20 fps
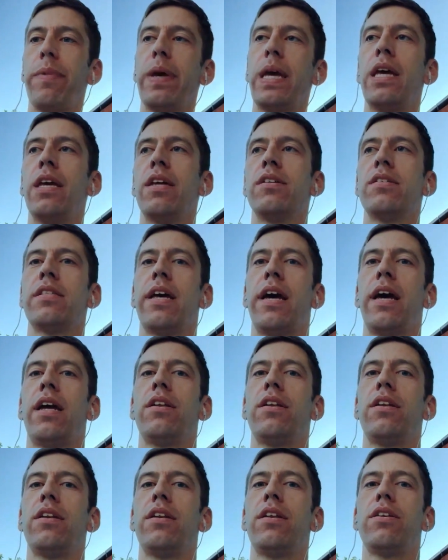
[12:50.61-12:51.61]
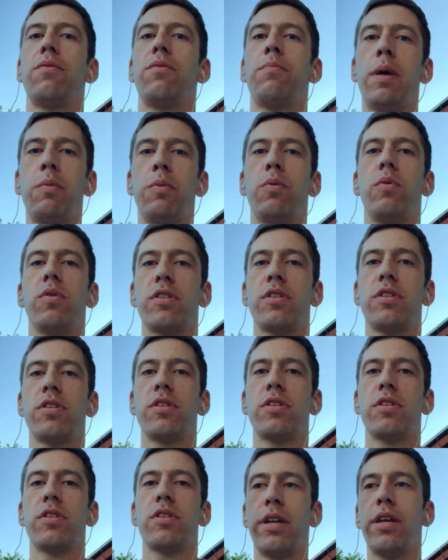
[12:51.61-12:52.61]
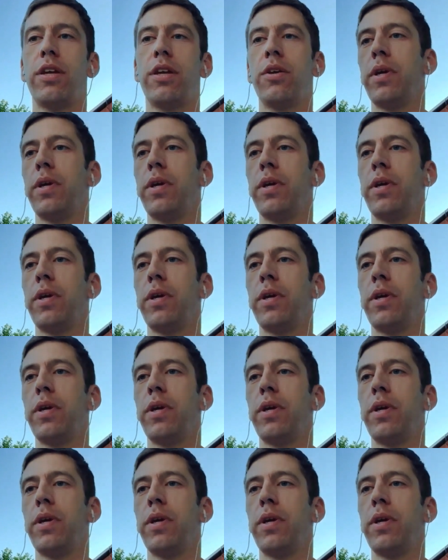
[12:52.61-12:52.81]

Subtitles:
is that people will stop sending you